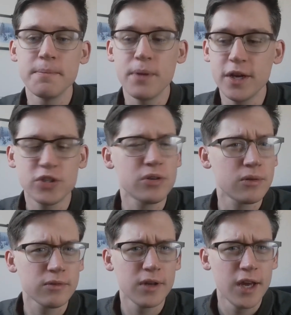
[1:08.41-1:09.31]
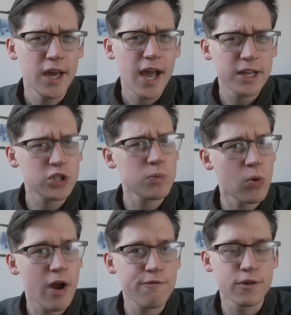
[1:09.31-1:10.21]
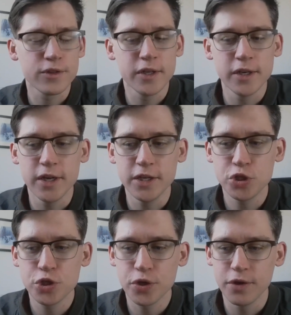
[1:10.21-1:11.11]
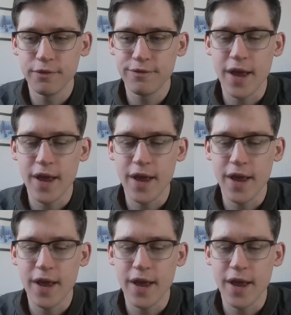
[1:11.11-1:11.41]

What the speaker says: but it took more effort than it should have,